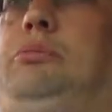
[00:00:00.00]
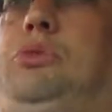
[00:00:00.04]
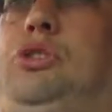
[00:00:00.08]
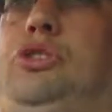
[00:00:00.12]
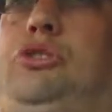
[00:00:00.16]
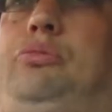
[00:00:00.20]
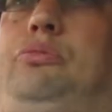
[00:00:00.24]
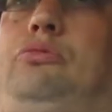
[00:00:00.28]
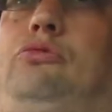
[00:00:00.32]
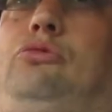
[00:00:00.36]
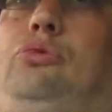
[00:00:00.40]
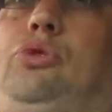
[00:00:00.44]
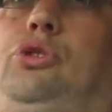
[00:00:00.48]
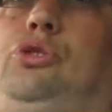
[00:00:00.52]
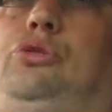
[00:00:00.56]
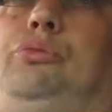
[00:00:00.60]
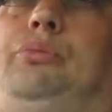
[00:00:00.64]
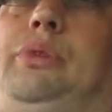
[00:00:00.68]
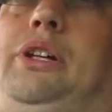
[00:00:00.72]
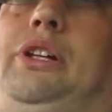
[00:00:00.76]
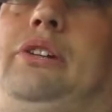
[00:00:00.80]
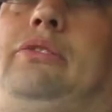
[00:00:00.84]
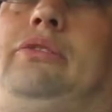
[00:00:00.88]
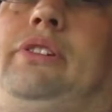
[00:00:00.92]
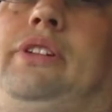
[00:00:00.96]
much
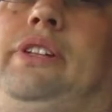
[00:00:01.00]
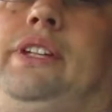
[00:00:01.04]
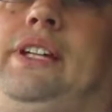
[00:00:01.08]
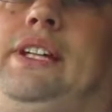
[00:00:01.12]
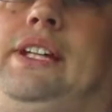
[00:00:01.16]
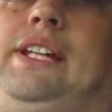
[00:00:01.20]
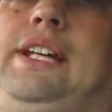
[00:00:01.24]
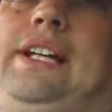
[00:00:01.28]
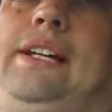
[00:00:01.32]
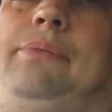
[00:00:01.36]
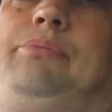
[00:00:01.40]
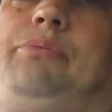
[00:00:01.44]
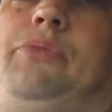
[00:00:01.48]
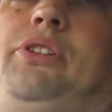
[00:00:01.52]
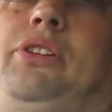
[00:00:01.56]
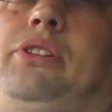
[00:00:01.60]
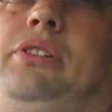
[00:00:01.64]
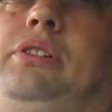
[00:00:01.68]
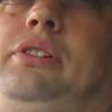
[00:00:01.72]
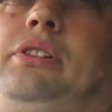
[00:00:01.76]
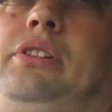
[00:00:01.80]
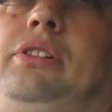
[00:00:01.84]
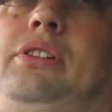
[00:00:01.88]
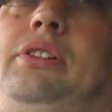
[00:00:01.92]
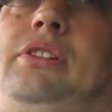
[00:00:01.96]
roomier in the cab
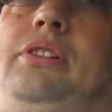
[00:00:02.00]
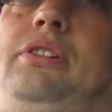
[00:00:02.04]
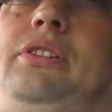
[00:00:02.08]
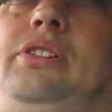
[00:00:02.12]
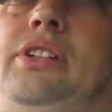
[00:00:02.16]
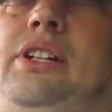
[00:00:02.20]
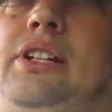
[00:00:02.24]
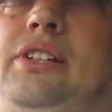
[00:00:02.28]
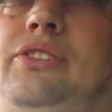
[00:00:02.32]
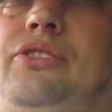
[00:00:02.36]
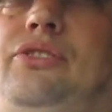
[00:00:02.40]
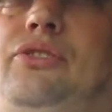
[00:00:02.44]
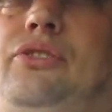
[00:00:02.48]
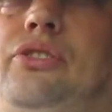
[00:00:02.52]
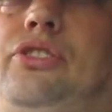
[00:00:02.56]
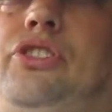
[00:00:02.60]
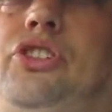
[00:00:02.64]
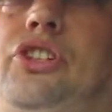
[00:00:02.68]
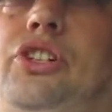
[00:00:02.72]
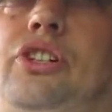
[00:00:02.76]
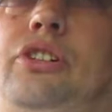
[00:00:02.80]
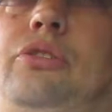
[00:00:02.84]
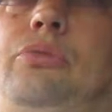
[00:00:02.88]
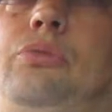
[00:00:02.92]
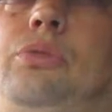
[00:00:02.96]
than the Astra
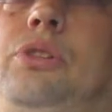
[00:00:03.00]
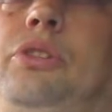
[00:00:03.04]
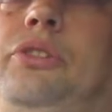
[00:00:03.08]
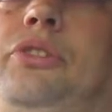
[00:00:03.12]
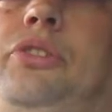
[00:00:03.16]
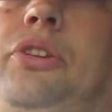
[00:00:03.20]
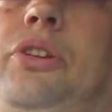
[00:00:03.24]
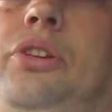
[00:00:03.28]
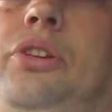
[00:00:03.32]
G was.